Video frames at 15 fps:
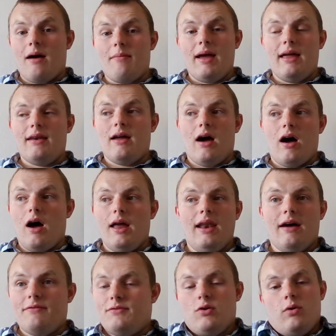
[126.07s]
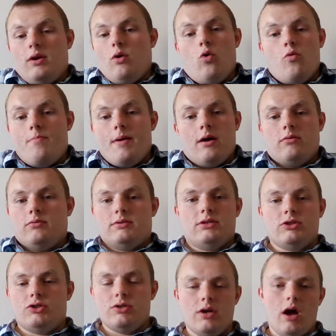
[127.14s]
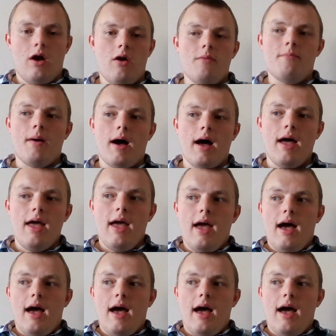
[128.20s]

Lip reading: I mean, I love doing all builds, as you know, but